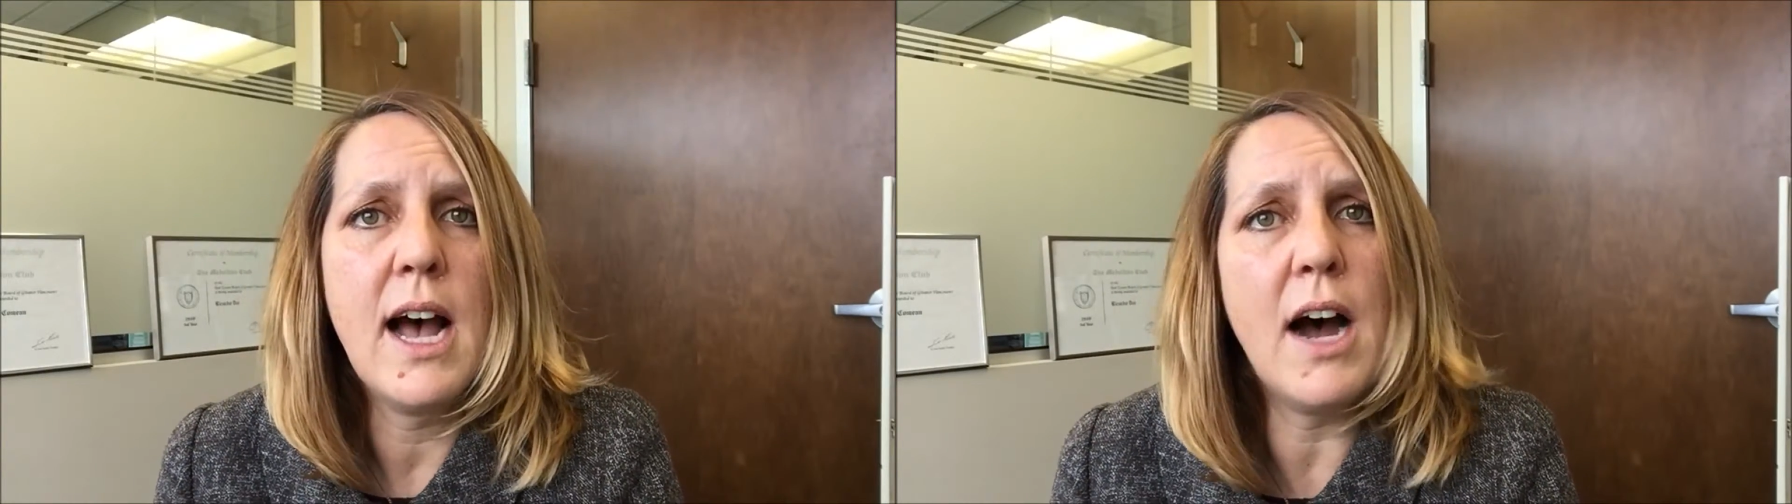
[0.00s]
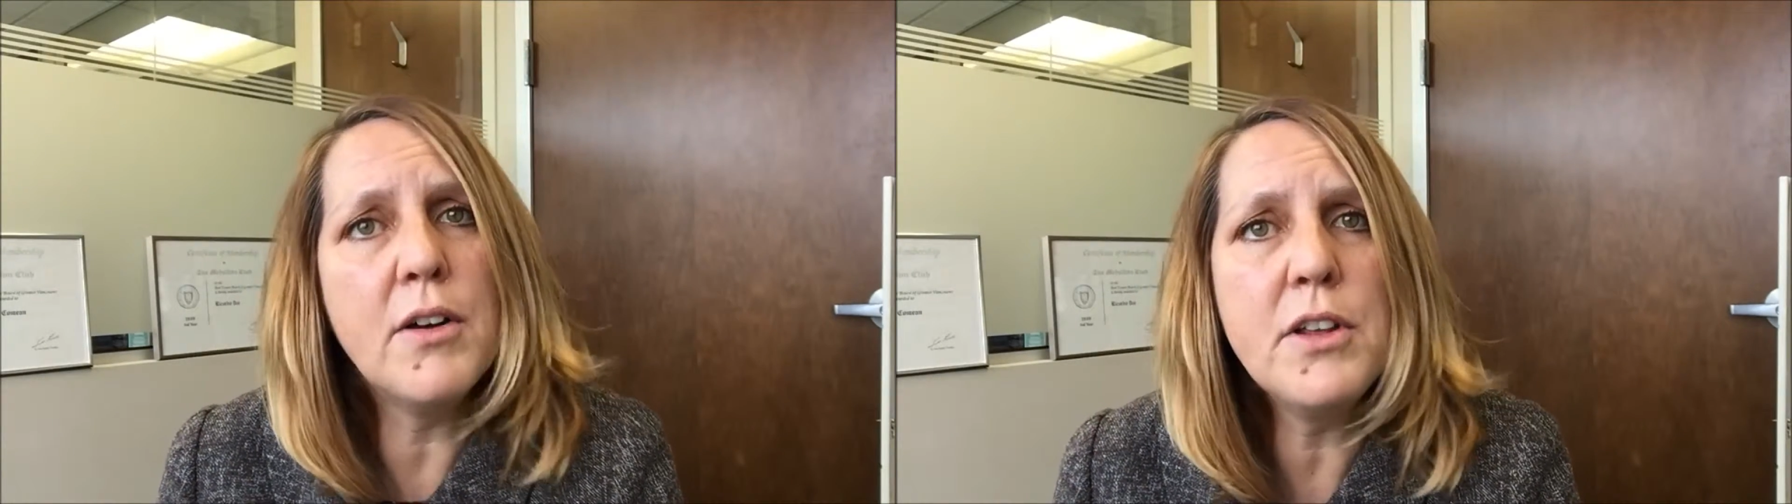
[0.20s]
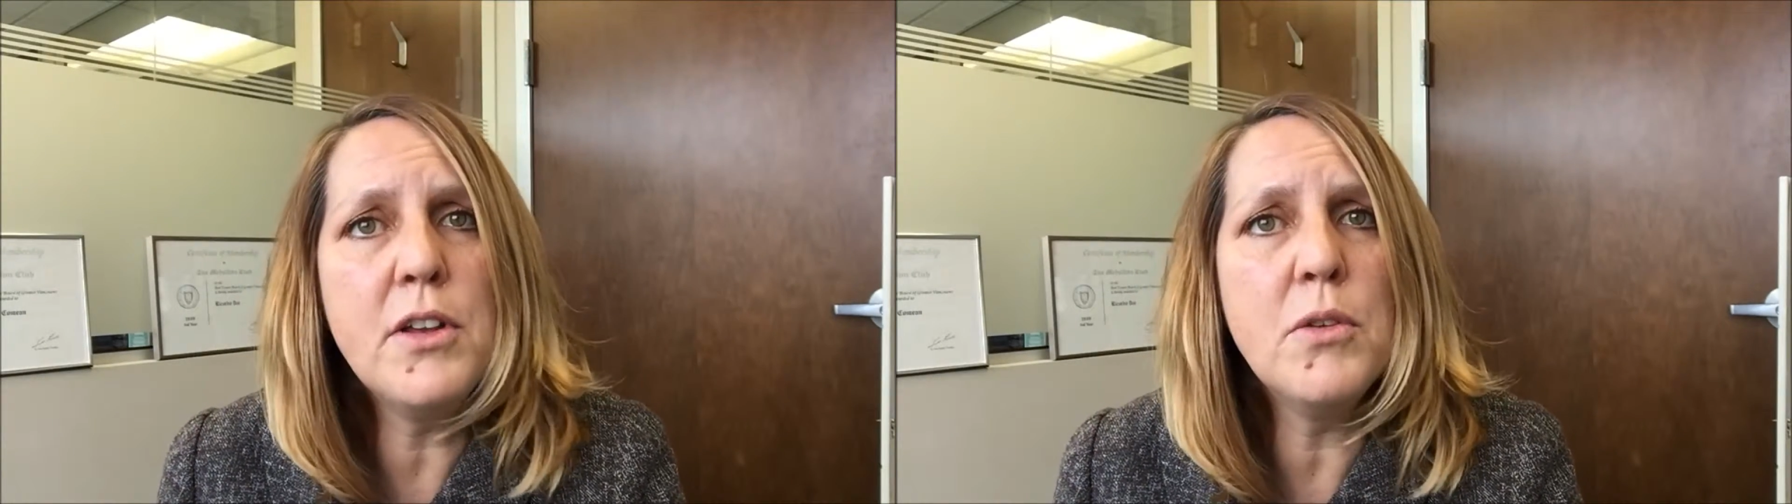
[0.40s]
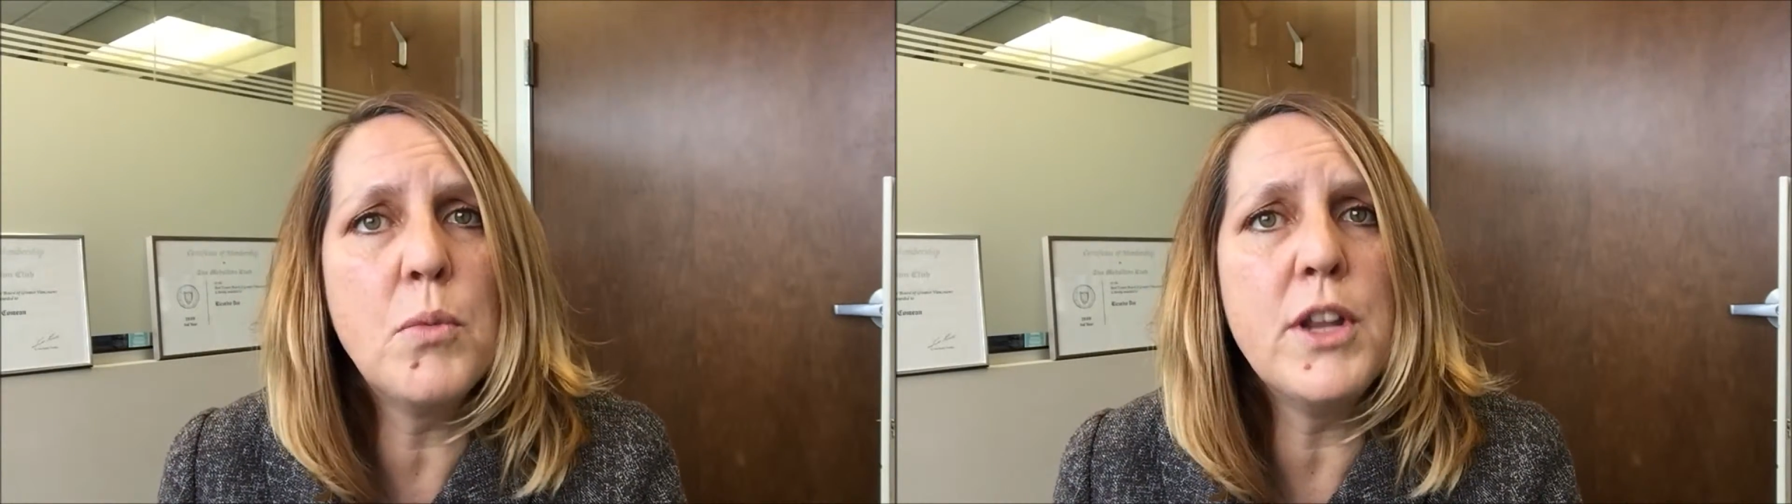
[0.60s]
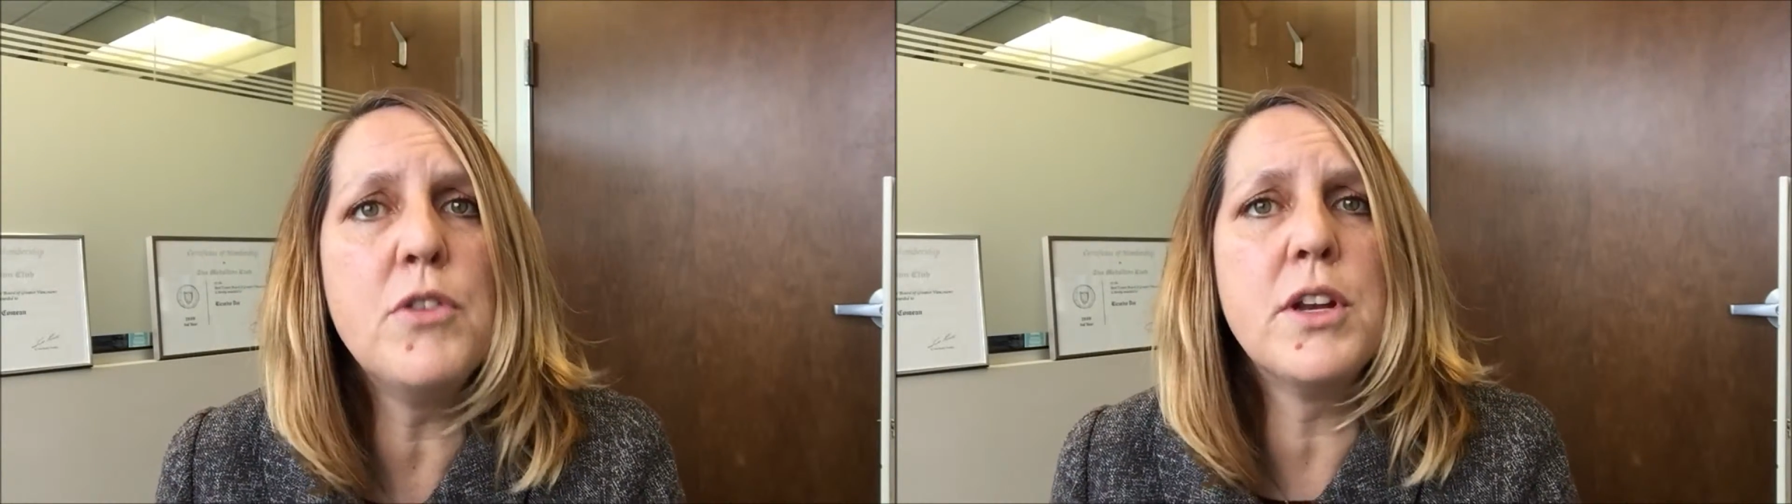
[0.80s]
What are you
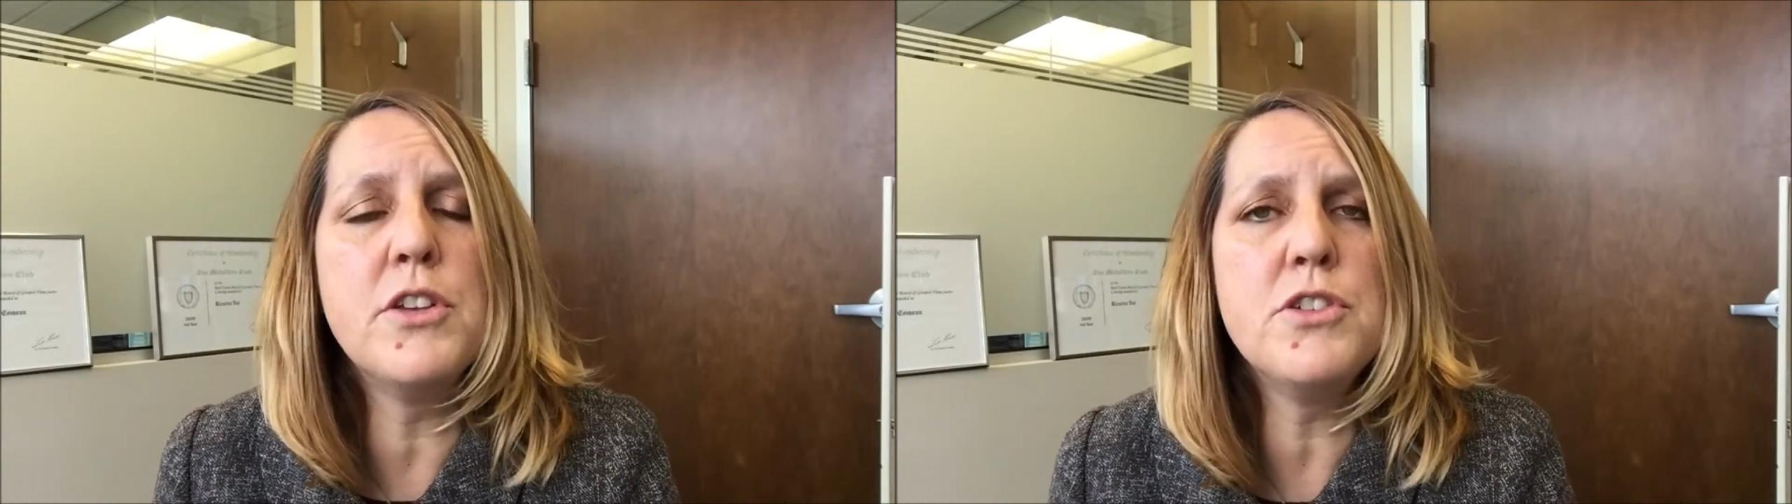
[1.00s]
going to